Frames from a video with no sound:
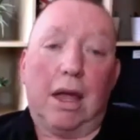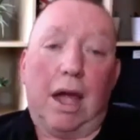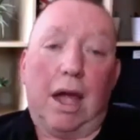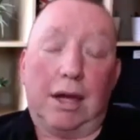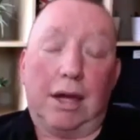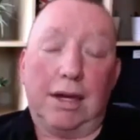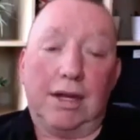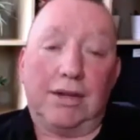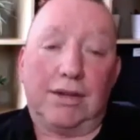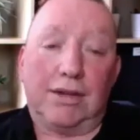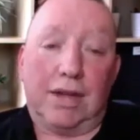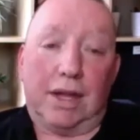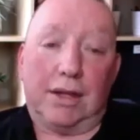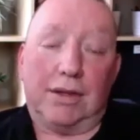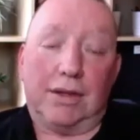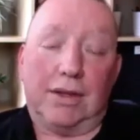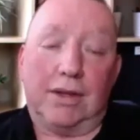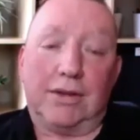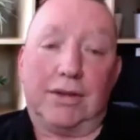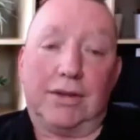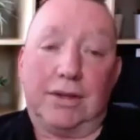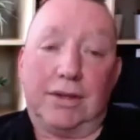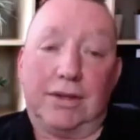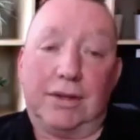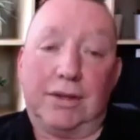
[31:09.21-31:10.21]
and he said,
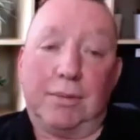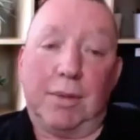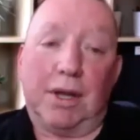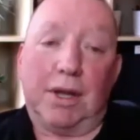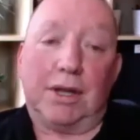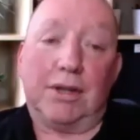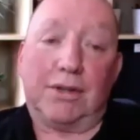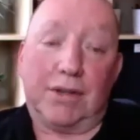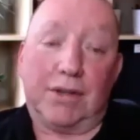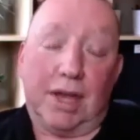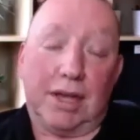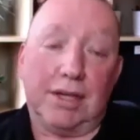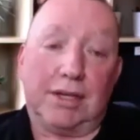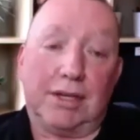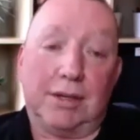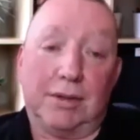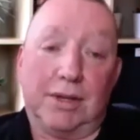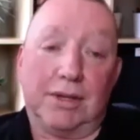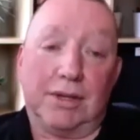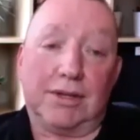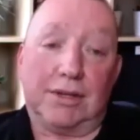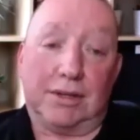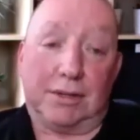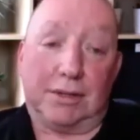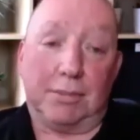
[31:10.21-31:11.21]
This is your meditation,
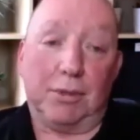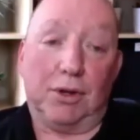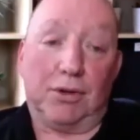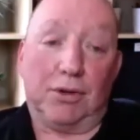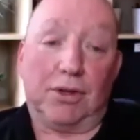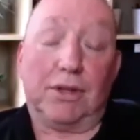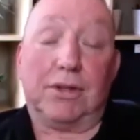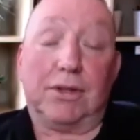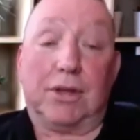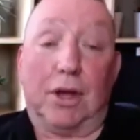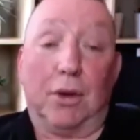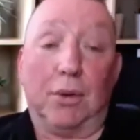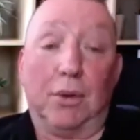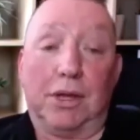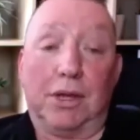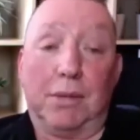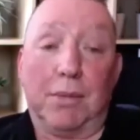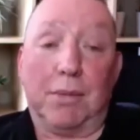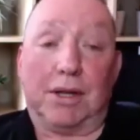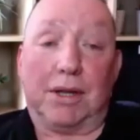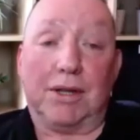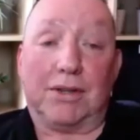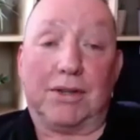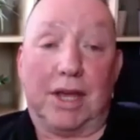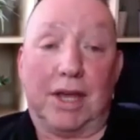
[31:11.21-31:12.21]
this is the music to go with your
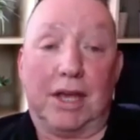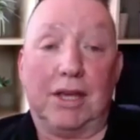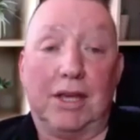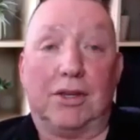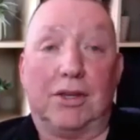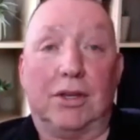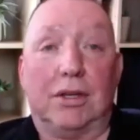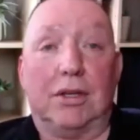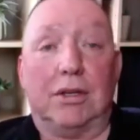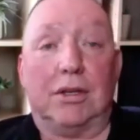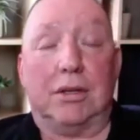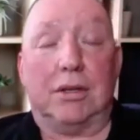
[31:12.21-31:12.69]
meditation.